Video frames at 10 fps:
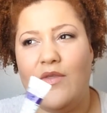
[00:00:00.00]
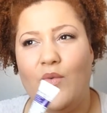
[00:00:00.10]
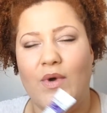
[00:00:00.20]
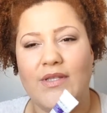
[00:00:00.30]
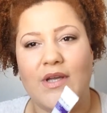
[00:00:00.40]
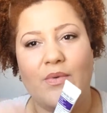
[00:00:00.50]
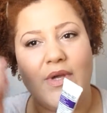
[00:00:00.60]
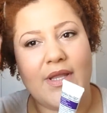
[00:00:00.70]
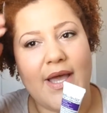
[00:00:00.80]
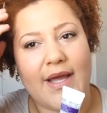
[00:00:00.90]
The ones I
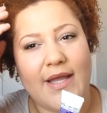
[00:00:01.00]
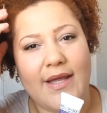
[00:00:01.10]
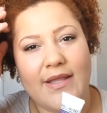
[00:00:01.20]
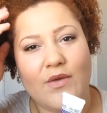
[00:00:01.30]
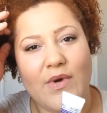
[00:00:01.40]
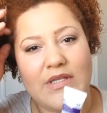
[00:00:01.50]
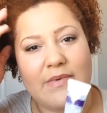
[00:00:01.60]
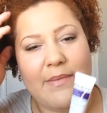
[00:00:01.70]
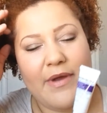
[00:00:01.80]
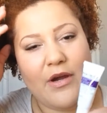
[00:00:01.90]
really like, I like the ones
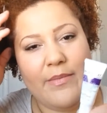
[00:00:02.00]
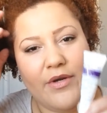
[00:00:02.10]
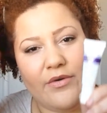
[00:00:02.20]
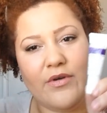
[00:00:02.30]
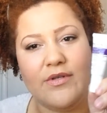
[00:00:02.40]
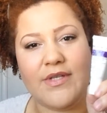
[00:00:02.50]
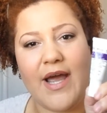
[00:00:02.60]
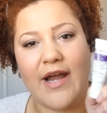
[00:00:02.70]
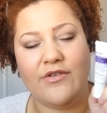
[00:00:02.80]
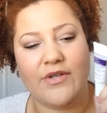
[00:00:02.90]
by Bare Minerals, the
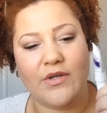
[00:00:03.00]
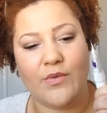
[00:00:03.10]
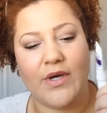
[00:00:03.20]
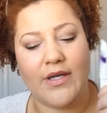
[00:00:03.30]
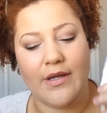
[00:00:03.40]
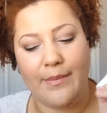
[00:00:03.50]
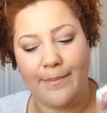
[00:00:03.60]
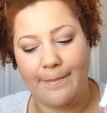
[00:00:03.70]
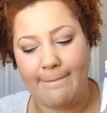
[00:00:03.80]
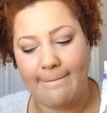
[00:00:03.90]
hydrating one,
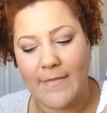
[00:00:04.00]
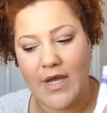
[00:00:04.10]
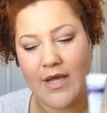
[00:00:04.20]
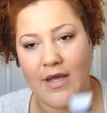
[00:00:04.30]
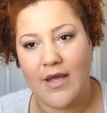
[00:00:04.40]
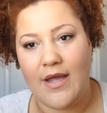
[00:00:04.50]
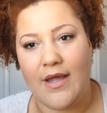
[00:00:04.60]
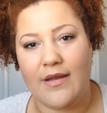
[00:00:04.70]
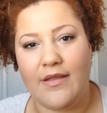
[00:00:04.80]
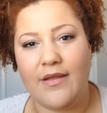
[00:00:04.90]

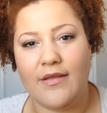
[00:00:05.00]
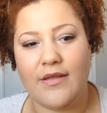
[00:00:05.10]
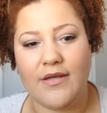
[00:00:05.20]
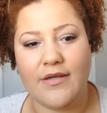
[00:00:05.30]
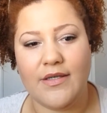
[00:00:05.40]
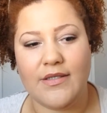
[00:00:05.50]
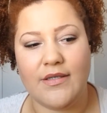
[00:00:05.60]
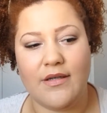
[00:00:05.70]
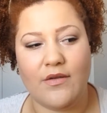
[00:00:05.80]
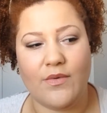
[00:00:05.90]
and I think there is
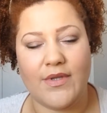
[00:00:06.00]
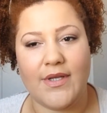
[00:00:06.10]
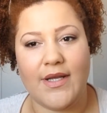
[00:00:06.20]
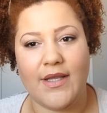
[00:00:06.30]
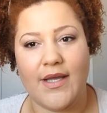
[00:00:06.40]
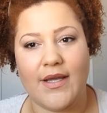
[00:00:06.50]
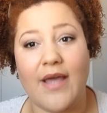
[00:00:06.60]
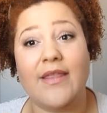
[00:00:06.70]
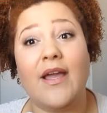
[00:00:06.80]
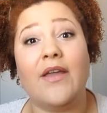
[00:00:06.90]
another one that I like.
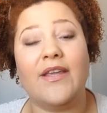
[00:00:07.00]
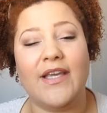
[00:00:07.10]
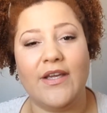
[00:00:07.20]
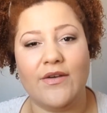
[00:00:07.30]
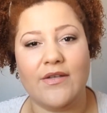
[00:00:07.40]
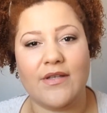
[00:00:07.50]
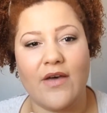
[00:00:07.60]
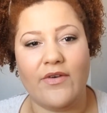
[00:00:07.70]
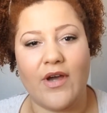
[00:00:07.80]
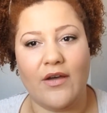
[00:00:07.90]
I think the Kiehl's
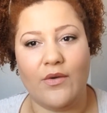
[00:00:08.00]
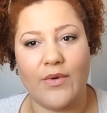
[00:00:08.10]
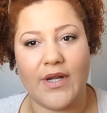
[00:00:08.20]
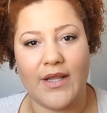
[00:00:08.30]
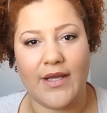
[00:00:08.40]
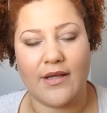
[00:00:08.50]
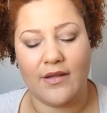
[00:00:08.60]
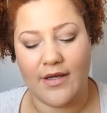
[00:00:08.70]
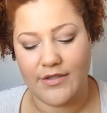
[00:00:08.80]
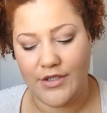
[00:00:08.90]
avocado one I like a
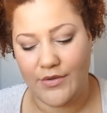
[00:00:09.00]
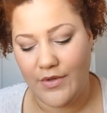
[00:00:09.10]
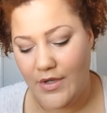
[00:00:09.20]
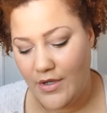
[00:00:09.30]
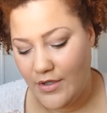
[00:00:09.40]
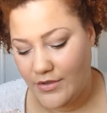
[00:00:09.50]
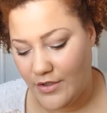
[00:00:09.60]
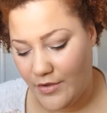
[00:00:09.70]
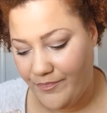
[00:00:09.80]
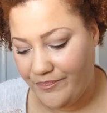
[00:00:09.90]
lot too.
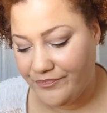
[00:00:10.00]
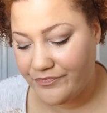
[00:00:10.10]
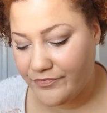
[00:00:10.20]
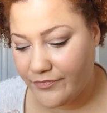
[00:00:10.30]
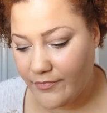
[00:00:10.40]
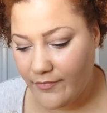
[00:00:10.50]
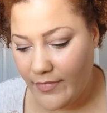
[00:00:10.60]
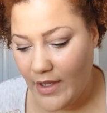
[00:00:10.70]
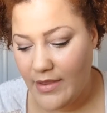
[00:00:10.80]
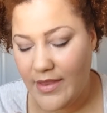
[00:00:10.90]
So
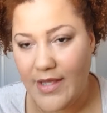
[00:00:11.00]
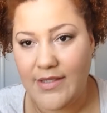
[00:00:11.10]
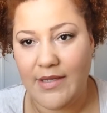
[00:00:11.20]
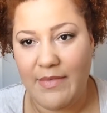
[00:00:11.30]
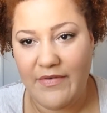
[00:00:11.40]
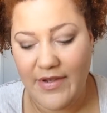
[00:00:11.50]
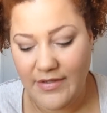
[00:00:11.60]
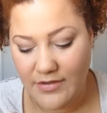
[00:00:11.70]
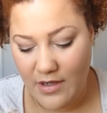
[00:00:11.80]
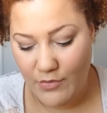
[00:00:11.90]
that's it. My face
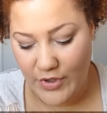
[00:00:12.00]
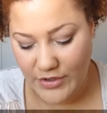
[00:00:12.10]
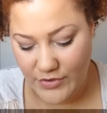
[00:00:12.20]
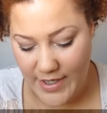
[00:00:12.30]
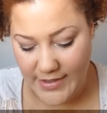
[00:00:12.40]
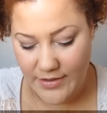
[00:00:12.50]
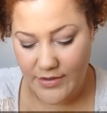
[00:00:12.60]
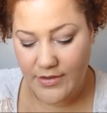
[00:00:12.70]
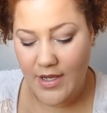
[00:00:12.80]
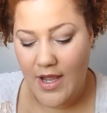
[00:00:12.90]
is all
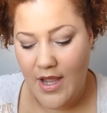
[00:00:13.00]
moisturized.